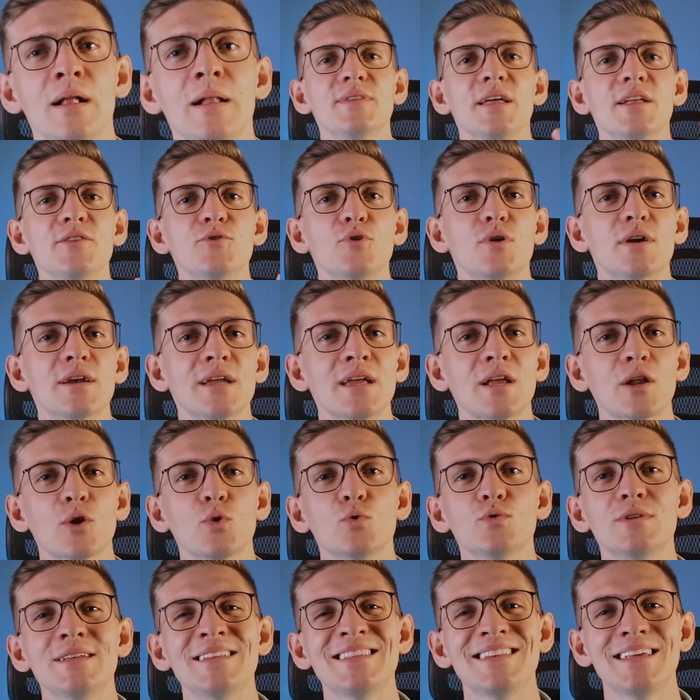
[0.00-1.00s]
that you are
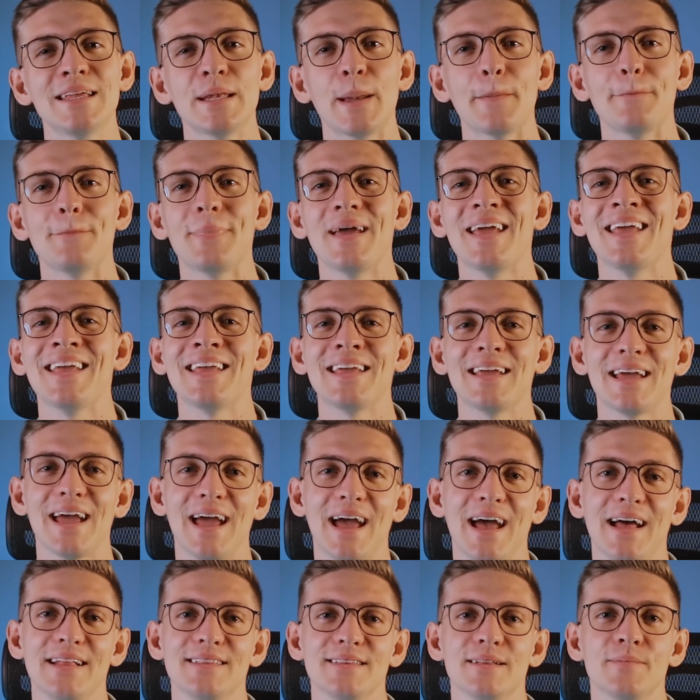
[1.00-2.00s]
included in a paying
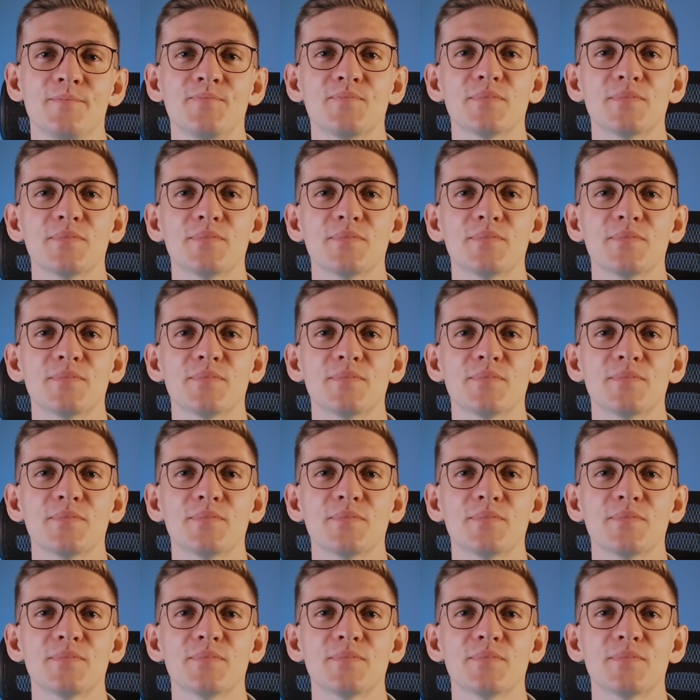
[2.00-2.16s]
ad.